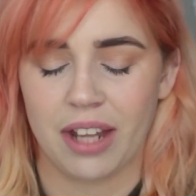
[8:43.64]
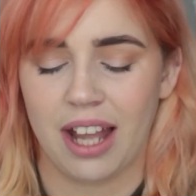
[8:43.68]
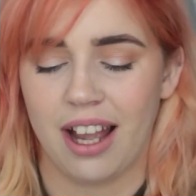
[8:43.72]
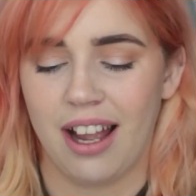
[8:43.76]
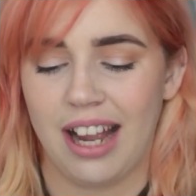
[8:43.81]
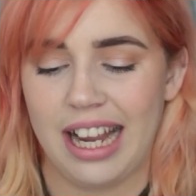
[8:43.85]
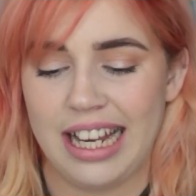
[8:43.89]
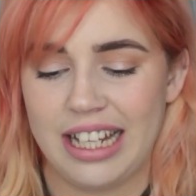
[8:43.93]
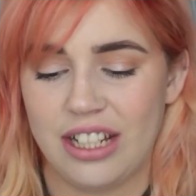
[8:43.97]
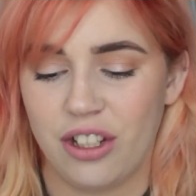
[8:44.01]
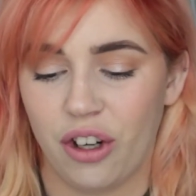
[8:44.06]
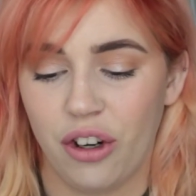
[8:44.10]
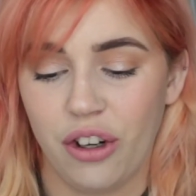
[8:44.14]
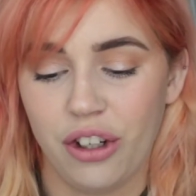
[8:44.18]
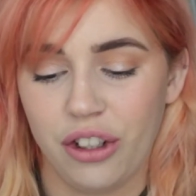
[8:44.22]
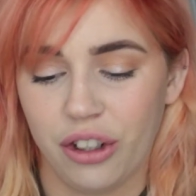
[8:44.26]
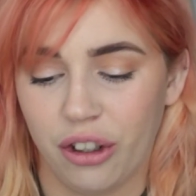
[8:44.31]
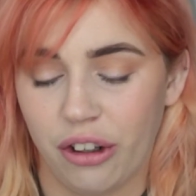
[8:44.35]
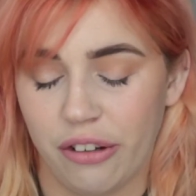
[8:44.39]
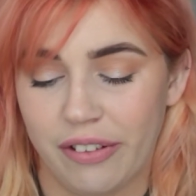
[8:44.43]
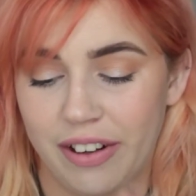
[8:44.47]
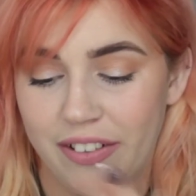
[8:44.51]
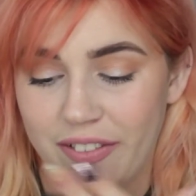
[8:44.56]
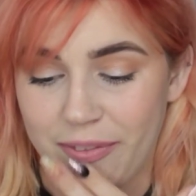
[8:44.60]
I don't
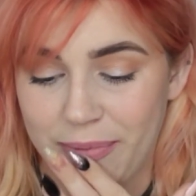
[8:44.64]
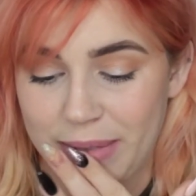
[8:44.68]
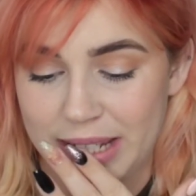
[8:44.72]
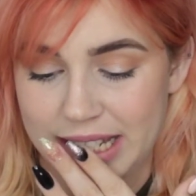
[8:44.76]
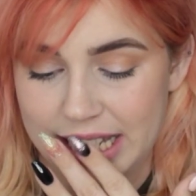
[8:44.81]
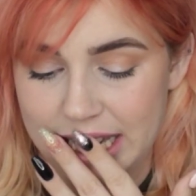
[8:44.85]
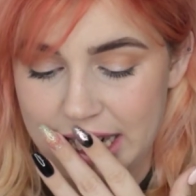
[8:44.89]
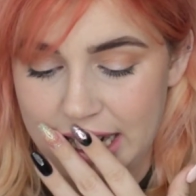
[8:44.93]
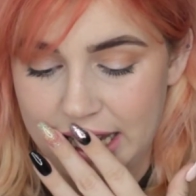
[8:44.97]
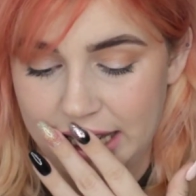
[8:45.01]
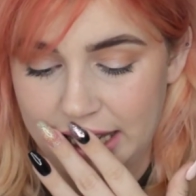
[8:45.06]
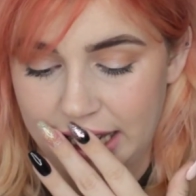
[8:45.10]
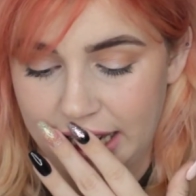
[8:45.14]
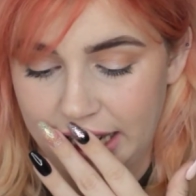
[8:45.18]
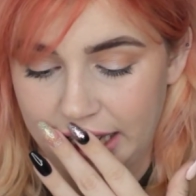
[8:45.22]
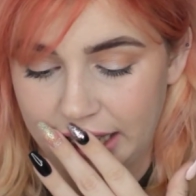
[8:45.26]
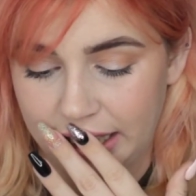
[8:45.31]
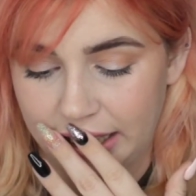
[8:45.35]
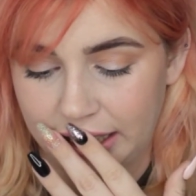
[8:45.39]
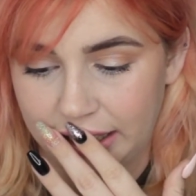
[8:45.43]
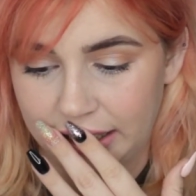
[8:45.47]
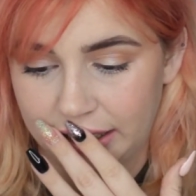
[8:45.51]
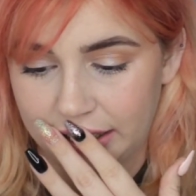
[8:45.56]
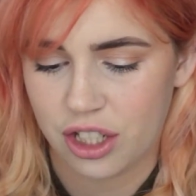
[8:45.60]
know if I've missed anything.
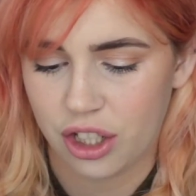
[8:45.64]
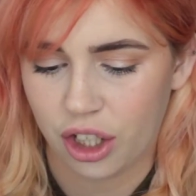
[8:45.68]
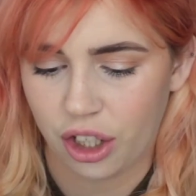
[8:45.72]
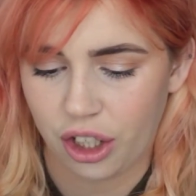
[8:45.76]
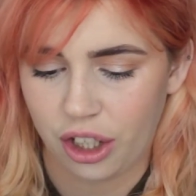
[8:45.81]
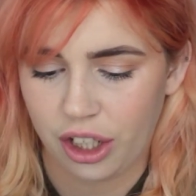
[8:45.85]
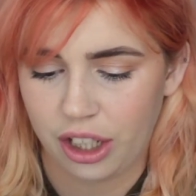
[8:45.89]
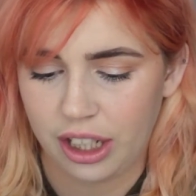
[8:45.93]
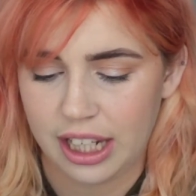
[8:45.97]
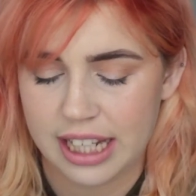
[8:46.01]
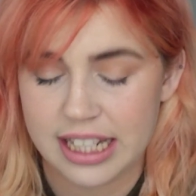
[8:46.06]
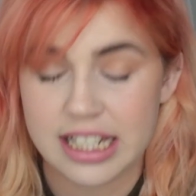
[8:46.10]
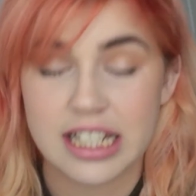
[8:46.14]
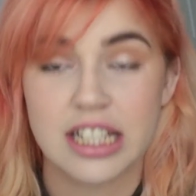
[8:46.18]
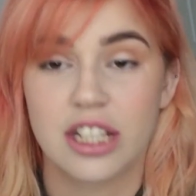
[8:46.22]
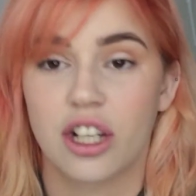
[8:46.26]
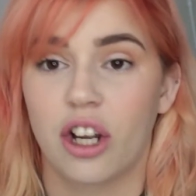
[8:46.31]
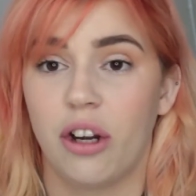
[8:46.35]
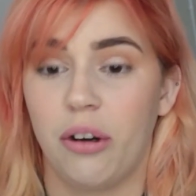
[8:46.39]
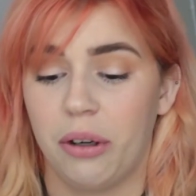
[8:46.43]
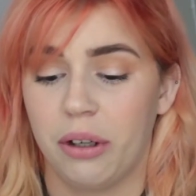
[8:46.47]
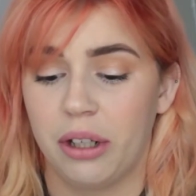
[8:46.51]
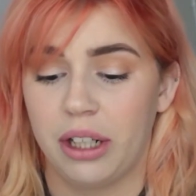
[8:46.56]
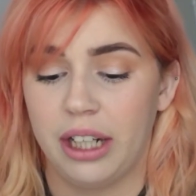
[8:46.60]
So let's just
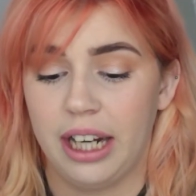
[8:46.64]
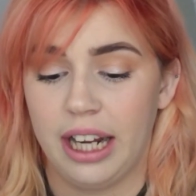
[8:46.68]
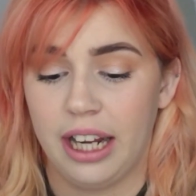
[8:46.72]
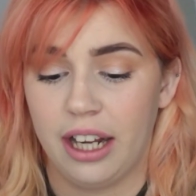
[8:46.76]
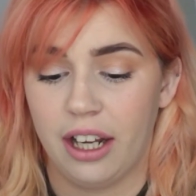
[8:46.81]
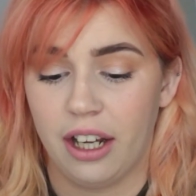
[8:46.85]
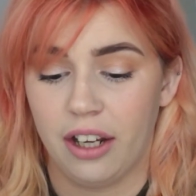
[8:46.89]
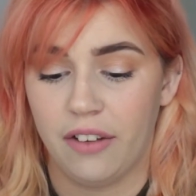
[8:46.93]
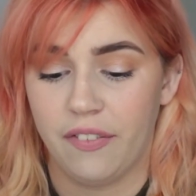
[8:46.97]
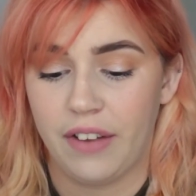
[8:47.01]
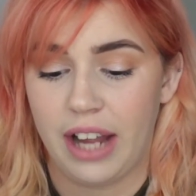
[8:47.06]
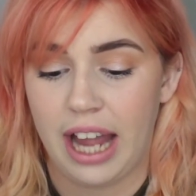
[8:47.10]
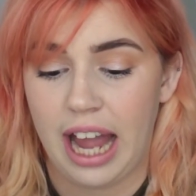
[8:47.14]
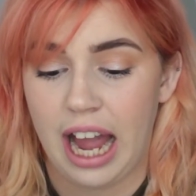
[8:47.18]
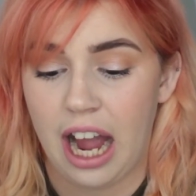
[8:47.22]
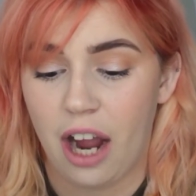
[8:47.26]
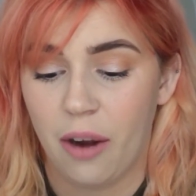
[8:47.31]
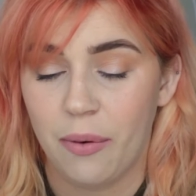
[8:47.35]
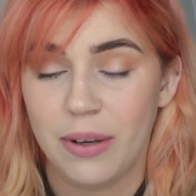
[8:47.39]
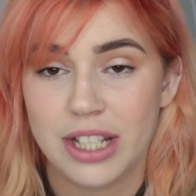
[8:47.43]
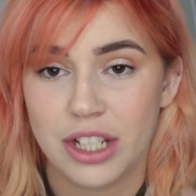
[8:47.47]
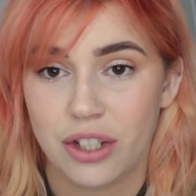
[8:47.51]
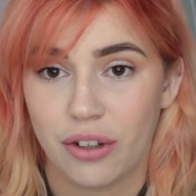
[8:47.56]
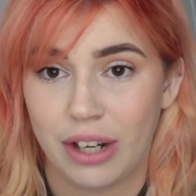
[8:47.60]
go on of
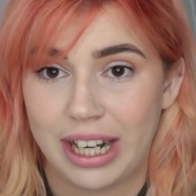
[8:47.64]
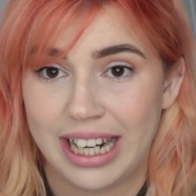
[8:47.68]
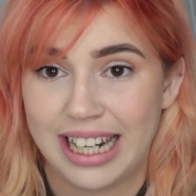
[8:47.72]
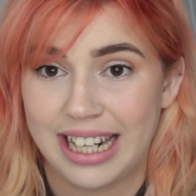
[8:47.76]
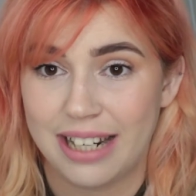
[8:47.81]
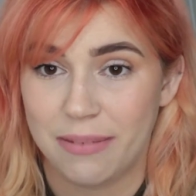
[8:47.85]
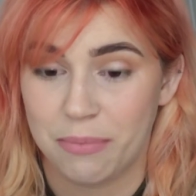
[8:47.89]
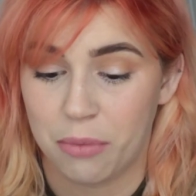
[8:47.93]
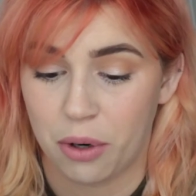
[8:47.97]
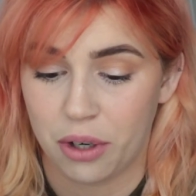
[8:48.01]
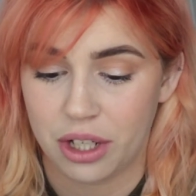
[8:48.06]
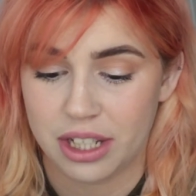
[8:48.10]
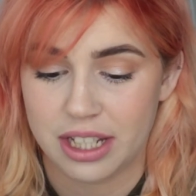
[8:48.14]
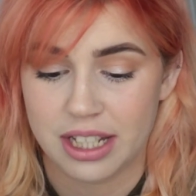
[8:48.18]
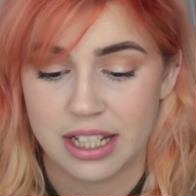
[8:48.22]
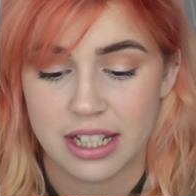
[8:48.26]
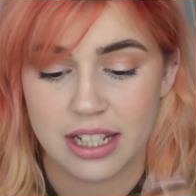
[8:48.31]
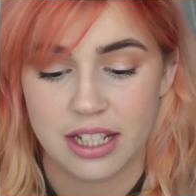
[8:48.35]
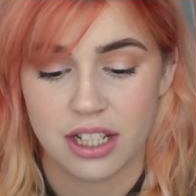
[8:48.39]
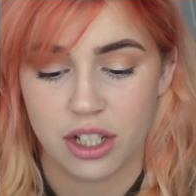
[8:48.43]
how it's treated and monitored.